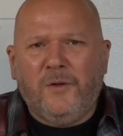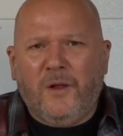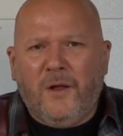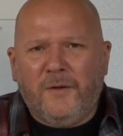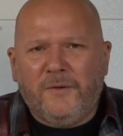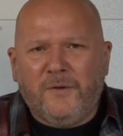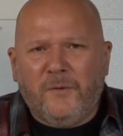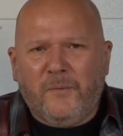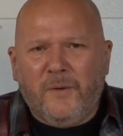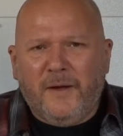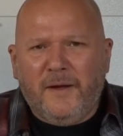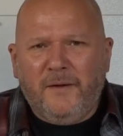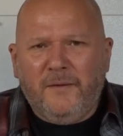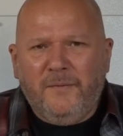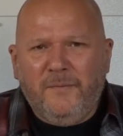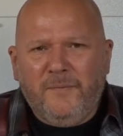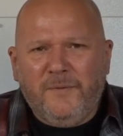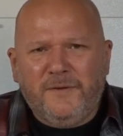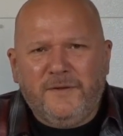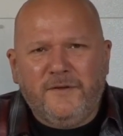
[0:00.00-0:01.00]
along the way
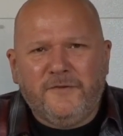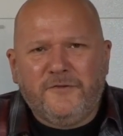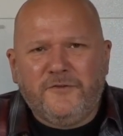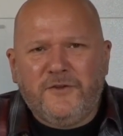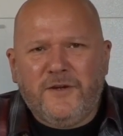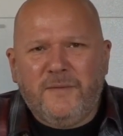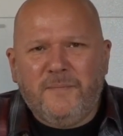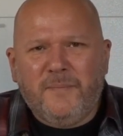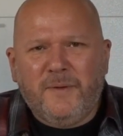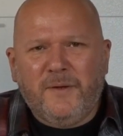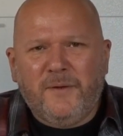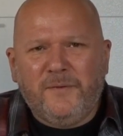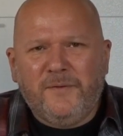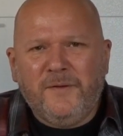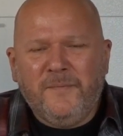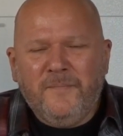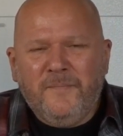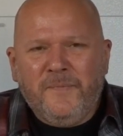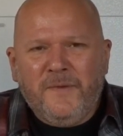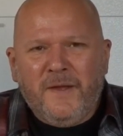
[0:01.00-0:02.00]
with this Jeep build.
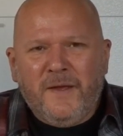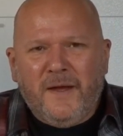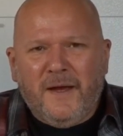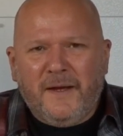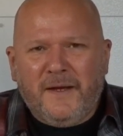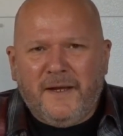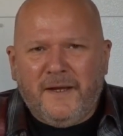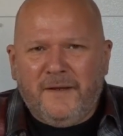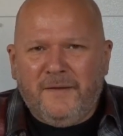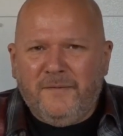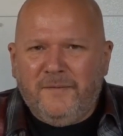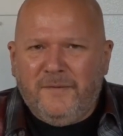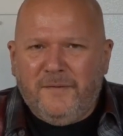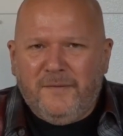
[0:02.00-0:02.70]
I get